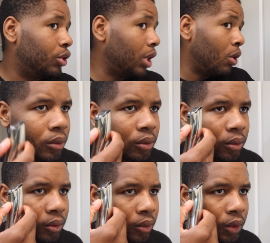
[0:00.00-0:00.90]
So
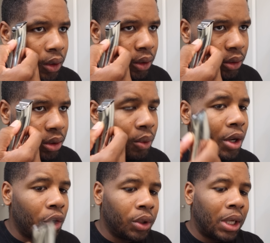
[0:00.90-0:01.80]
what
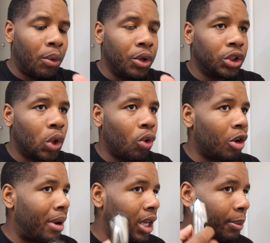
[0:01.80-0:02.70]
I do is I want to use the corner
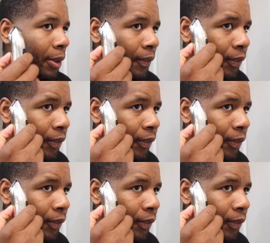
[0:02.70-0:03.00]
of my clipper.